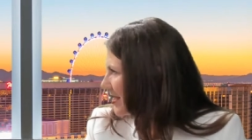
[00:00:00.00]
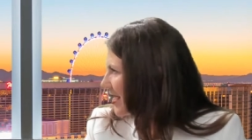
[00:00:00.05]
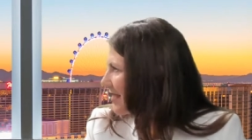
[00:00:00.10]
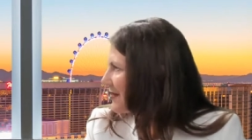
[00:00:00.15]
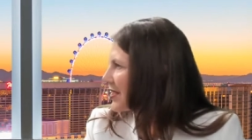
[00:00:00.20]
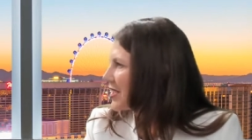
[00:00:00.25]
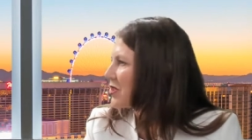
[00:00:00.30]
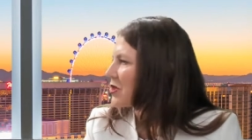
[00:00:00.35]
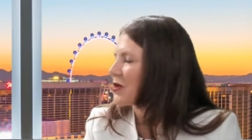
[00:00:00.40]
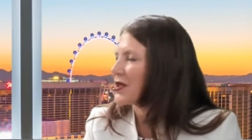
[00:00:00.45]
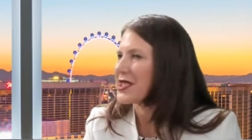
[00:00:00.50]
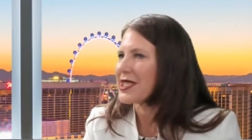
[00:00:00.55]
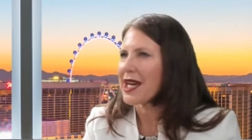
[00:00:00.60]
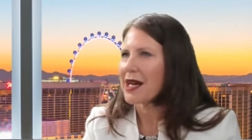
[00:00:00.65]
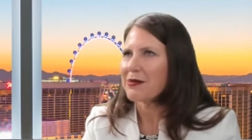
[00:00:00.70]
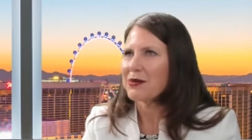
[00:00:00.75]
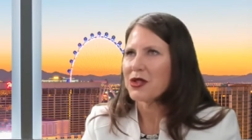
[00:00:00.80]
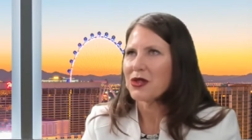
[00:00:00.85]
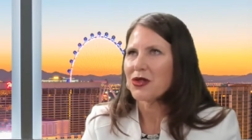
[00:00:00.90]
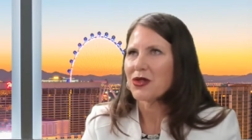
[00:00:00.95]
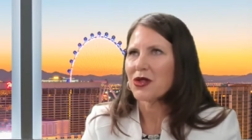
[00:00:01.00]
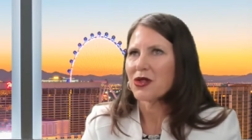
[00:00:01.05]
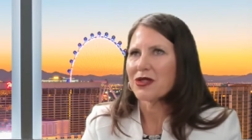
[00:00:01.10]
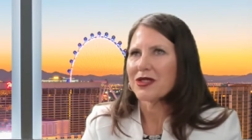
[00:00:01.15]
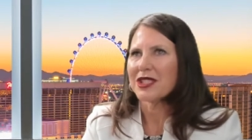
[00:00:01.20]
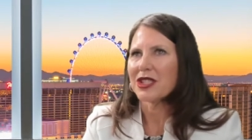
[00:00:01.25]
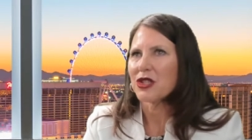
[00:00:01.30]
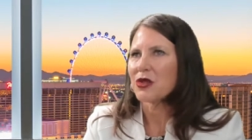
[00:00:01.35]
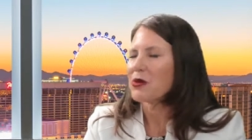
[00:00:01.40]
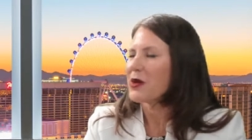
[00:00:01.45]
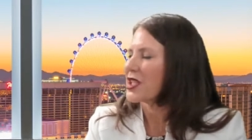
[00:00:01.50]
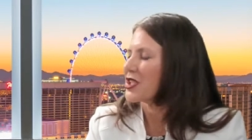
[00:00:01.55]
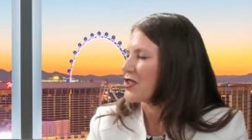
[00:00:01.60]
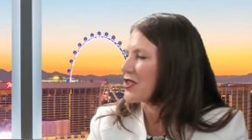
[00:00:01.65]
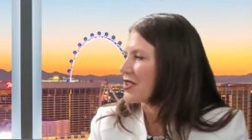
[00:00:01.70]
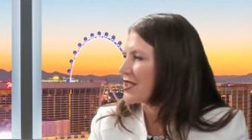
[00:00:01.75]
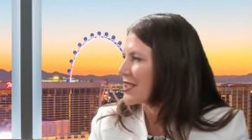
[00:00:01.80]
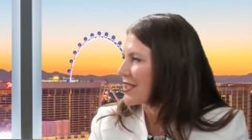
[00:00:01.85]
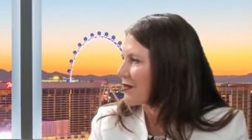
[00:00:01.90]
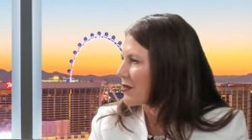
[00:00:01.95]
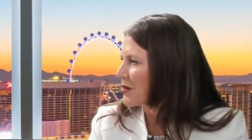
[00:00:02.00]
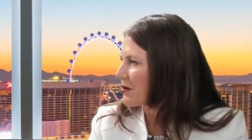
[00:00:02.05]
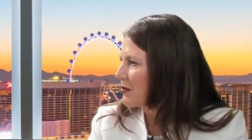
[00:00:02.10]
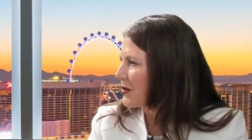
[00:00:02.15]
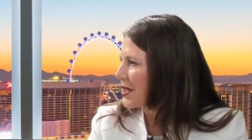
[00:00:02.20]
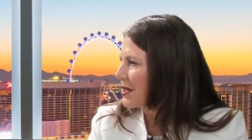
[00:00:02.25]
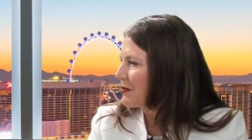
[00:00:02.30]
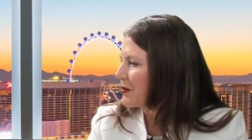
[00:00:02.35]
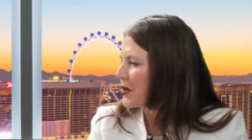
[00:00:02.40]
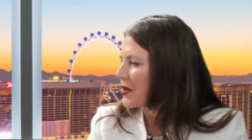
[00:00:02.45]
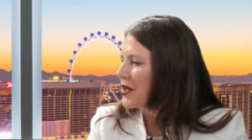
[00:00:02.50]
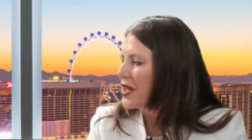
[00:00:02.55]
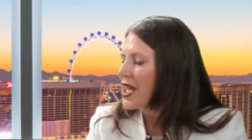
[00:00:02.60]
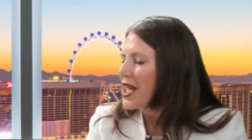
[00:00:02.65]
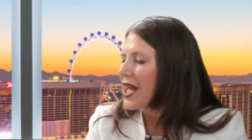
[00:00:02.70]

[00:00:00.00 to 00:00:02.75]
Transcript: Okay. Having to adapt to certain situations, different people,